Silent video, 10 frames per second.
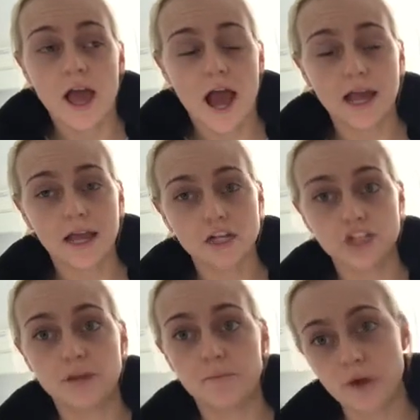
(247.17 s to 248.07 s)
I
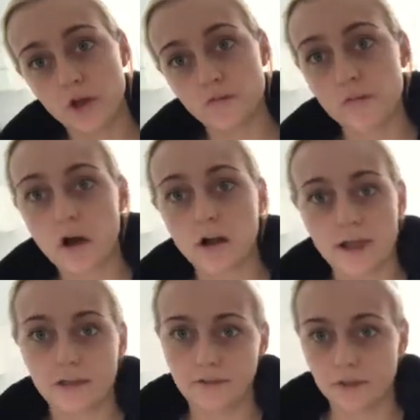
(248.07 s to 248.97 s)
actually burnt more
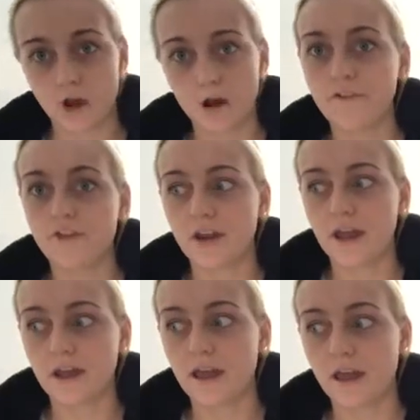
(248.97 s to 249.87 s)
calories off than
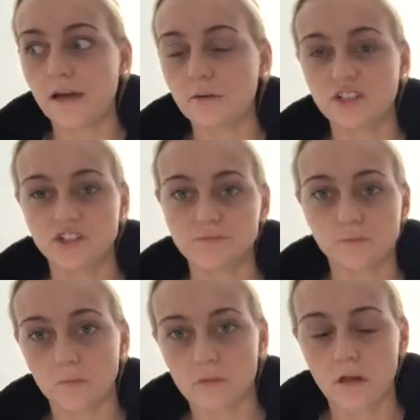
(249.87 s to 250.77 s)
I ate, which
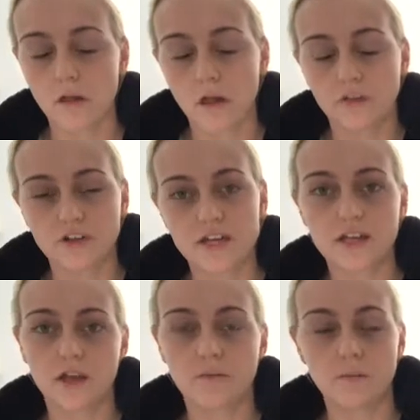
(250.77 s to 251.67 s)
they tell
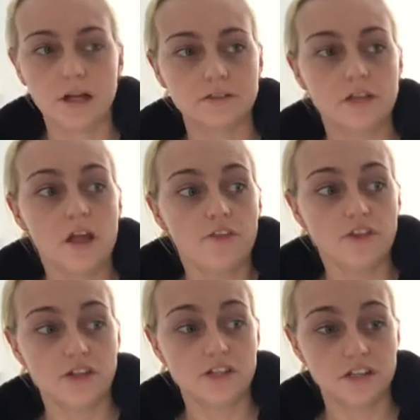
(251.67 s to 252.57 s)
you, well,
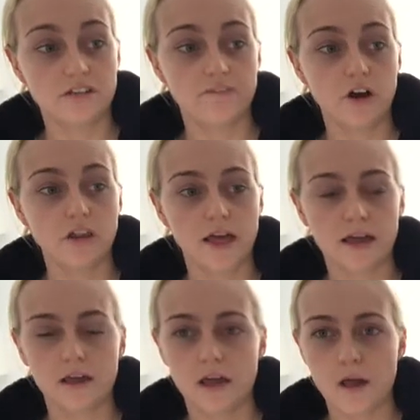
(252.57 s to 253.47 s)
for
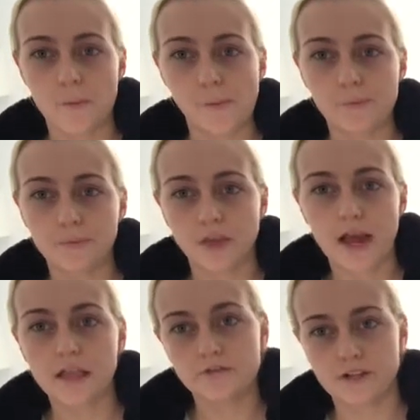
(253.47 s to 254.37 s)
like
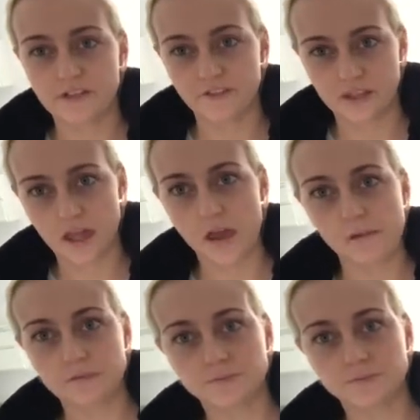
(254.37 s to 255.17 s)
calorie deficit,